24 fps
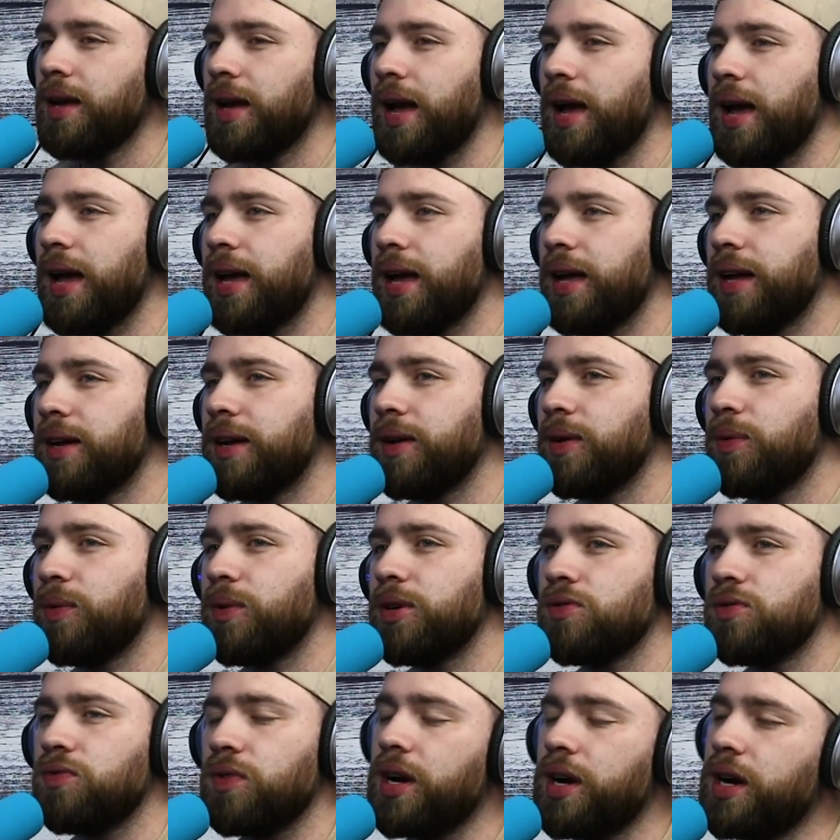And
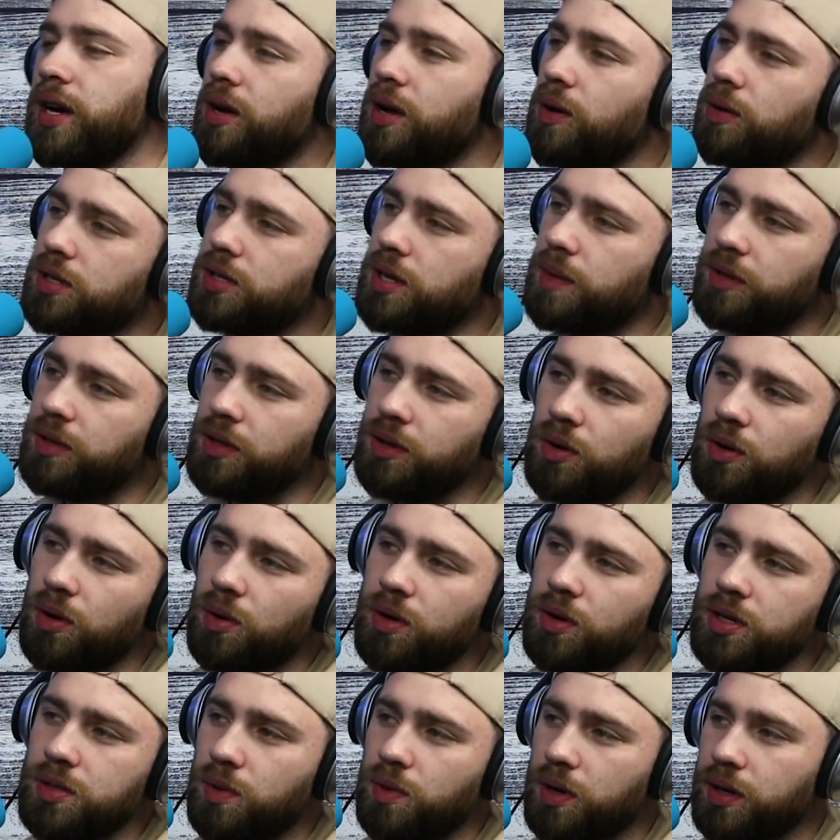was radio something you
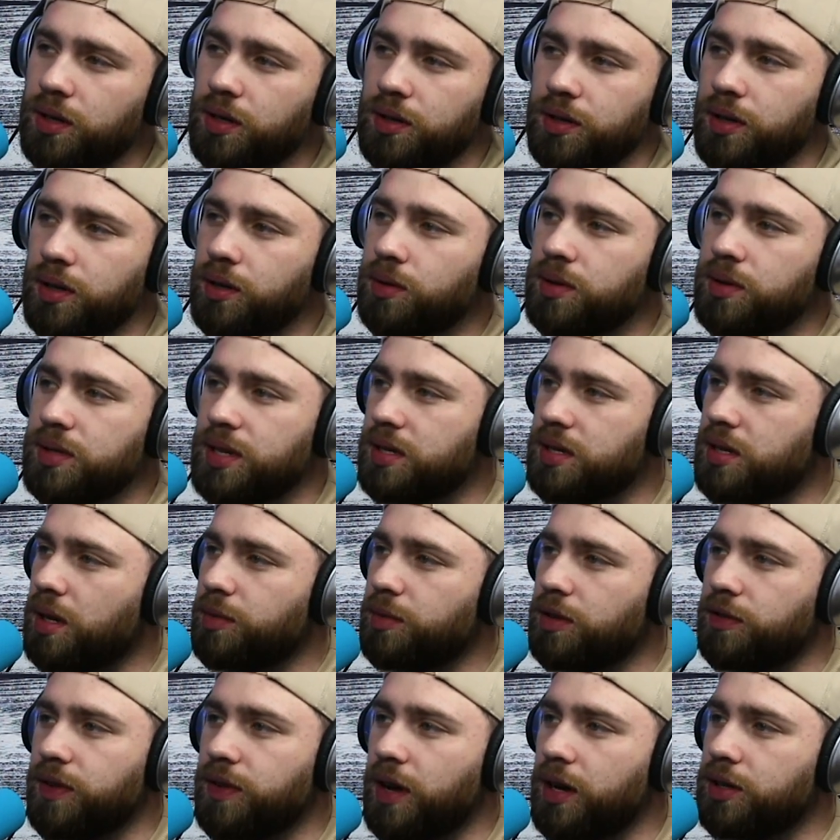always wanted to do? Was that something
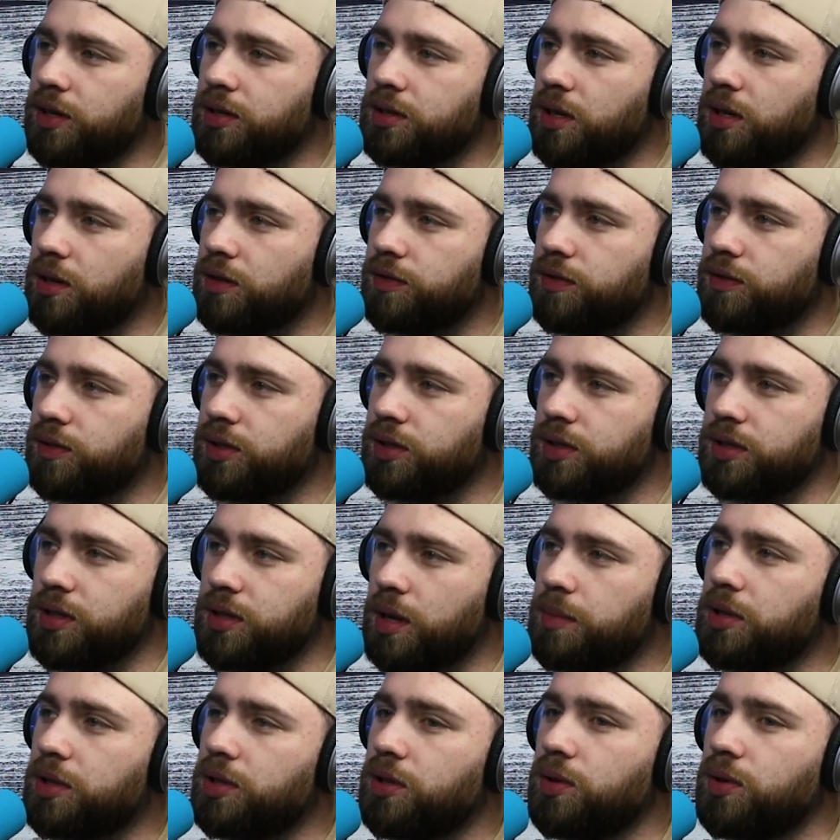you found yourself, or
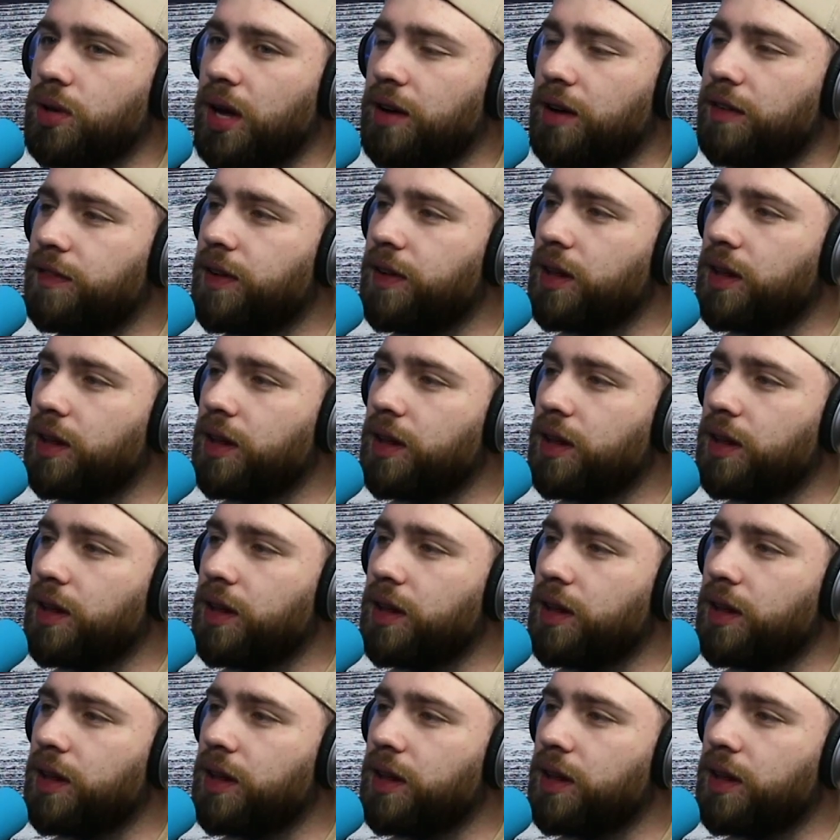something you kind of